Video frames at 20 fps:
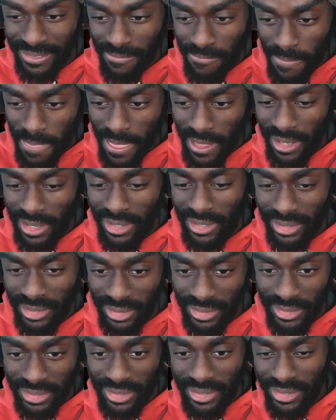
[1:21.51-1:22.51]
He wants to go
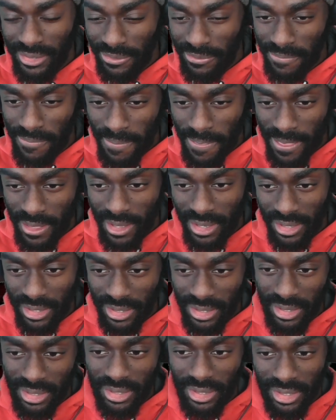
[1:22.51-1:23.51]
out into the world and
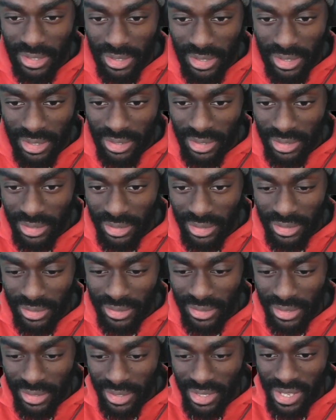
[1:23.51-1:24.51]
do great big
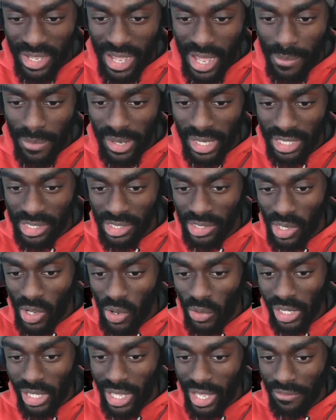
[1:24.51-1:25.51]
things. I bet this is the
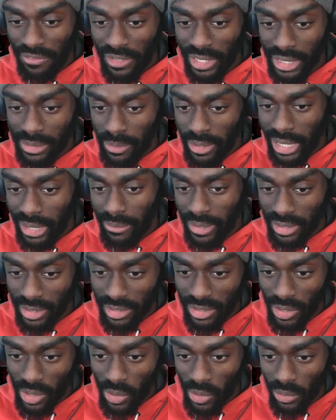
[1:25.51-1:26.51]
only ethnic Spider-Man in
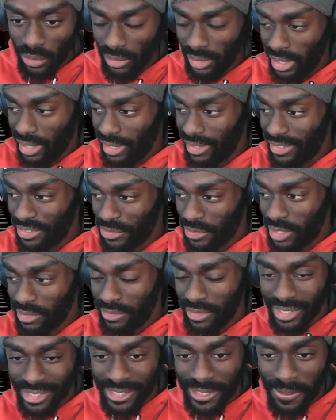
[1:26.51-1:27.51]
the whole
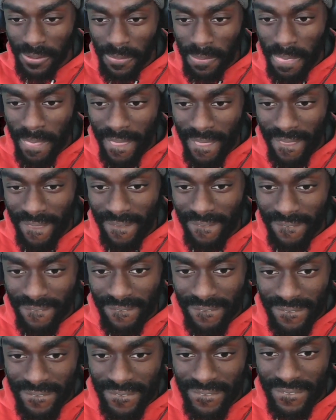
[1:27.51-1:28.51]
universe, though.
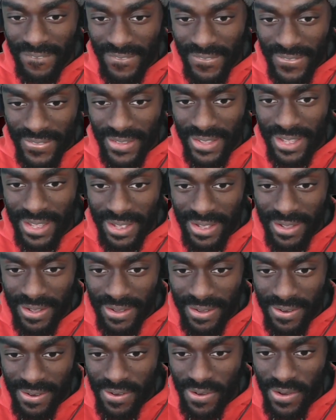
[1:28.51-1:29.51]
And what
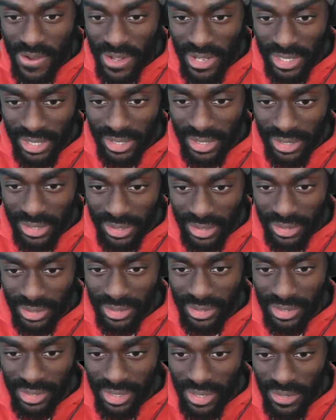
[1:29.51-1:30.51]
I worry about
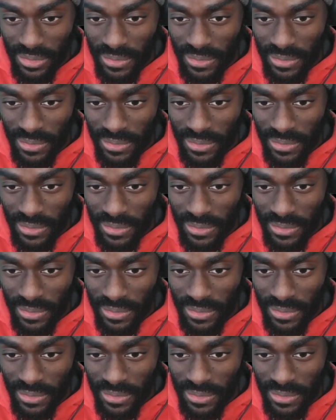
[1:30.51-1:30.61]
most.